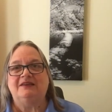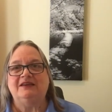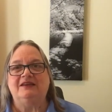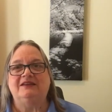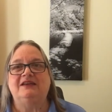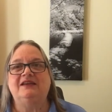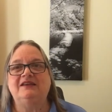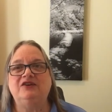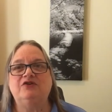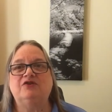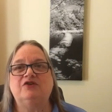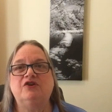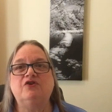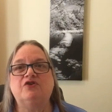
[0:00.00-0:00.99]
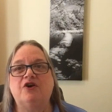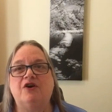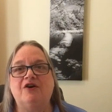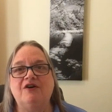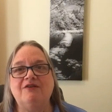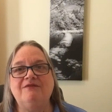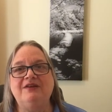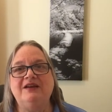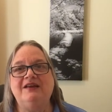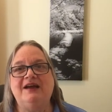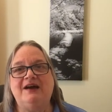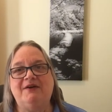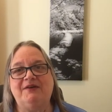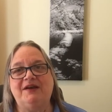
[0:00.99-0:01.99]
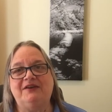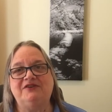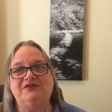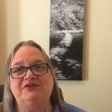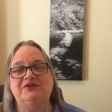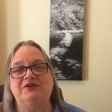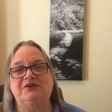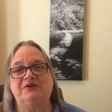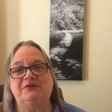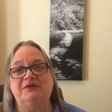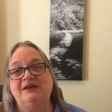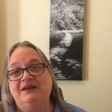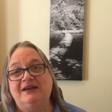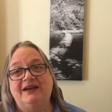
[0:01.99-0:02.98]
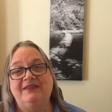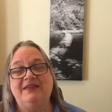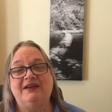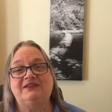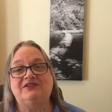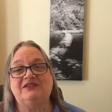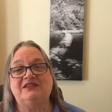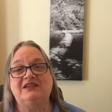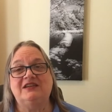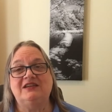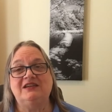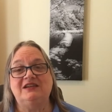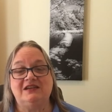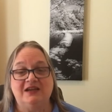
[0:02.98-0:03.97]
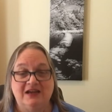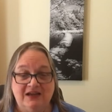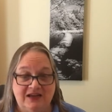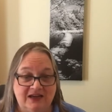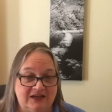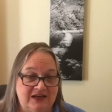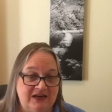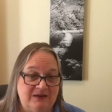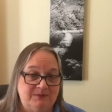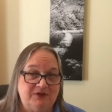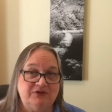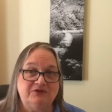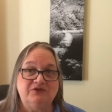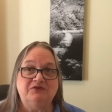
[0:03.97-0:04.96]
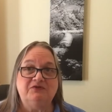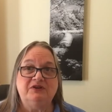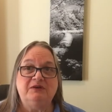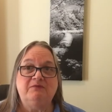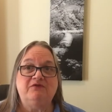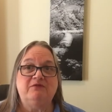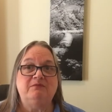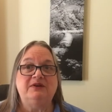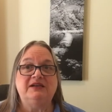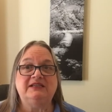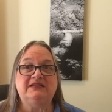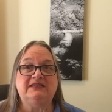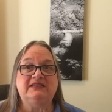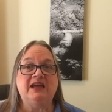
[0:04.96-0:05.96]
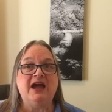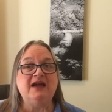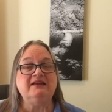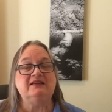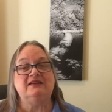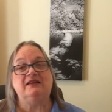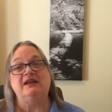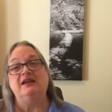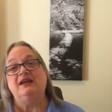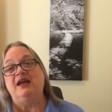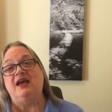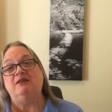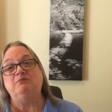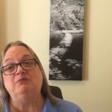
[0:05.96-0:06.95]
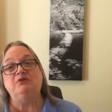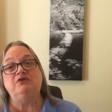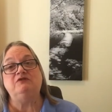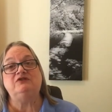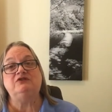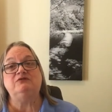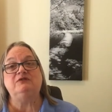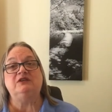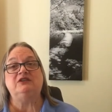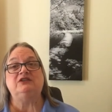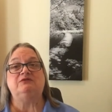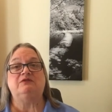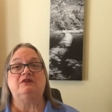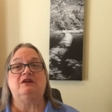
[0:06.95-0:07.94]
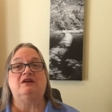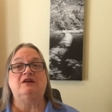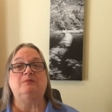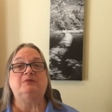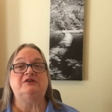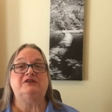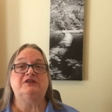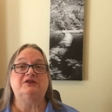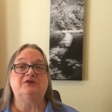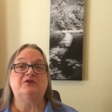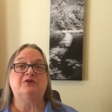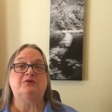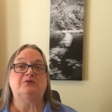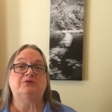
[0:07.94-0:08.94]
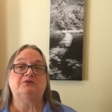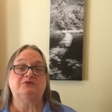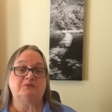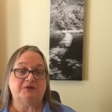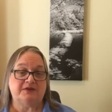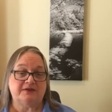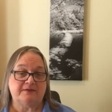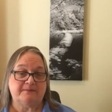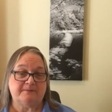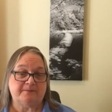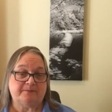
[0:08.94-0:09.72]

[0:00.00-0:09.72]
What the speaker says: You're carving it out as you go, and that's just key. It keeps your dream from being stagnant and moves you into accomplishing your goals with it.